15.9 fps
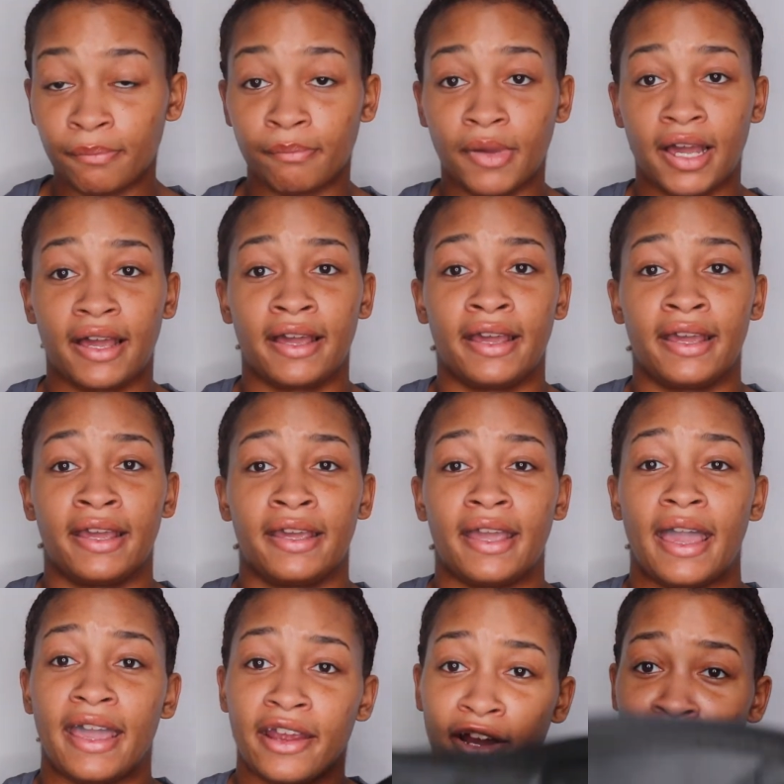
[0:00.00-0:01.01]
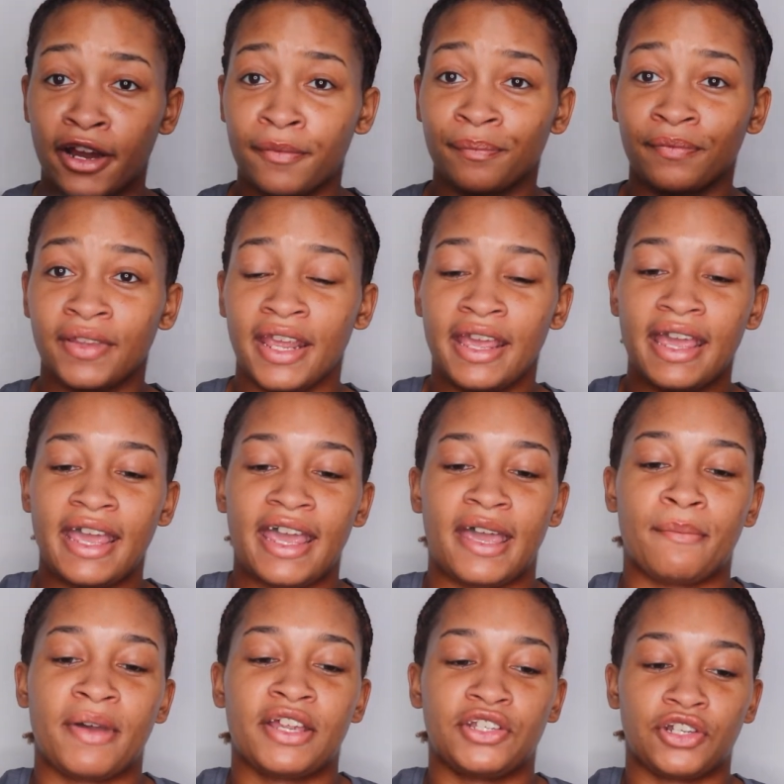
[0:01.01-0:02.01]
my hair
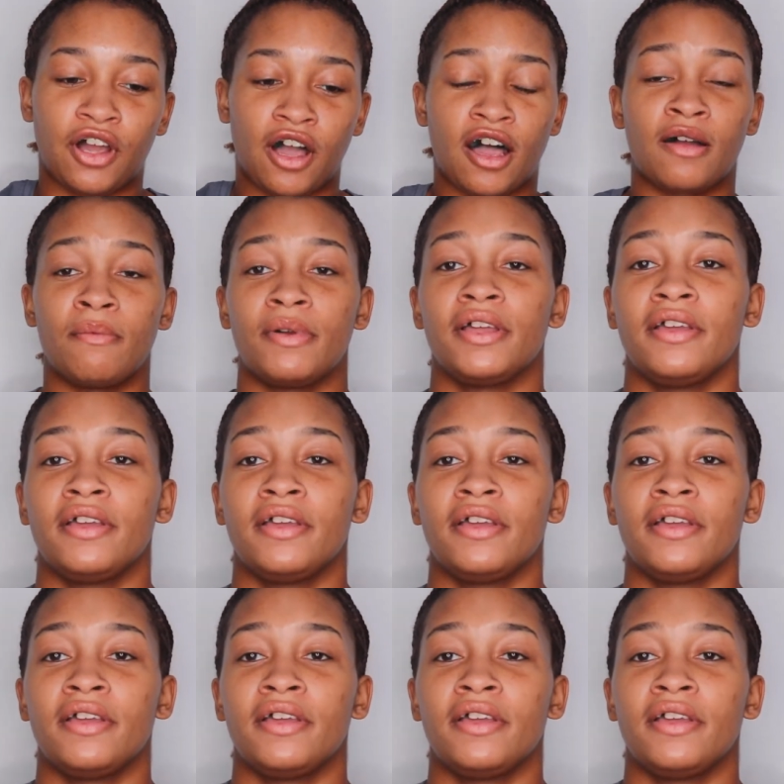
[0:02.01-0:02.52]
and my job